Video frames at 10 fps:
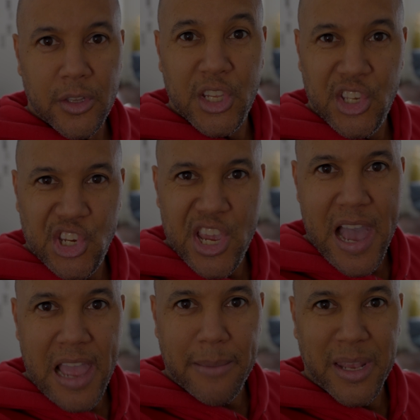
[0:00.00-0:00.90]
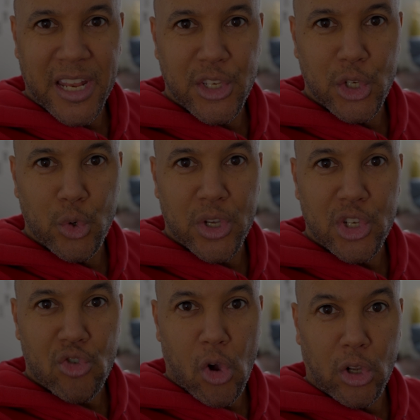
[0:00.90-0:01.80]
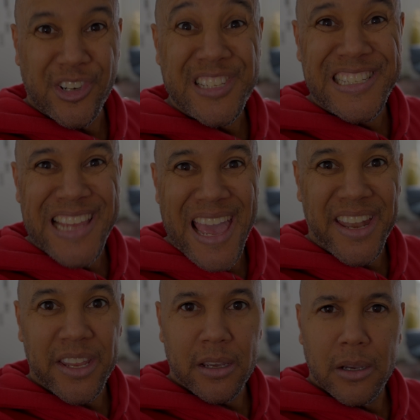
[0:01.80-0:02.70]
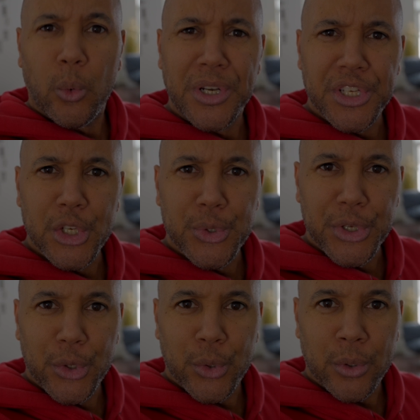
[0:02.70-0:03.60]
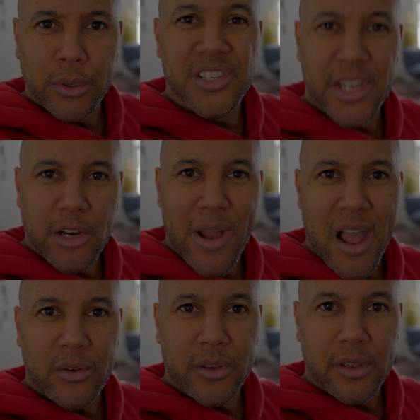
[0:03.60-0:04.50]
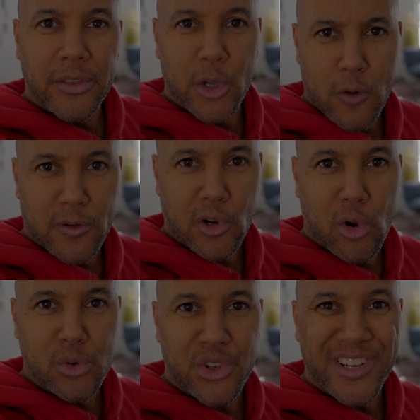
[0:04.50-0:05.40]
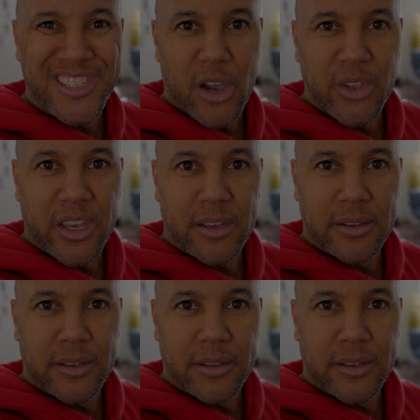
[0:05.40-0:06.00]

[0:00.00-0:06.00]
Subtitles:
DJI Mini 2 controller is dead. What do you do? Stick around. TheCovertCrow is going to tell you.